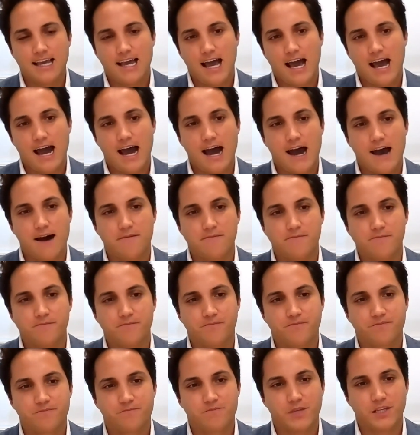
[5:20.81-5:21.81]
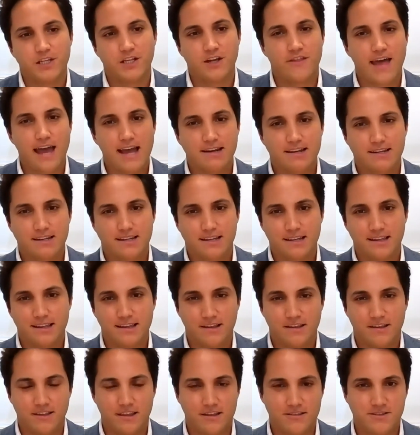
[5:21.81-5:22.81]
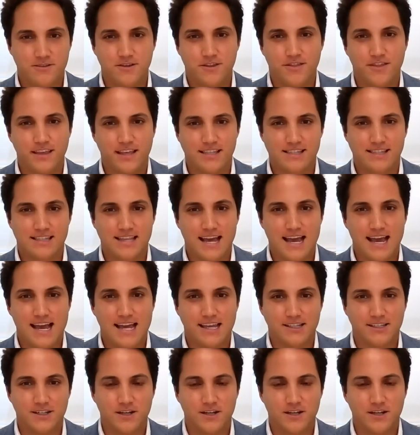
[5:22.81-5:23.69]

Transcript: But there's two things there.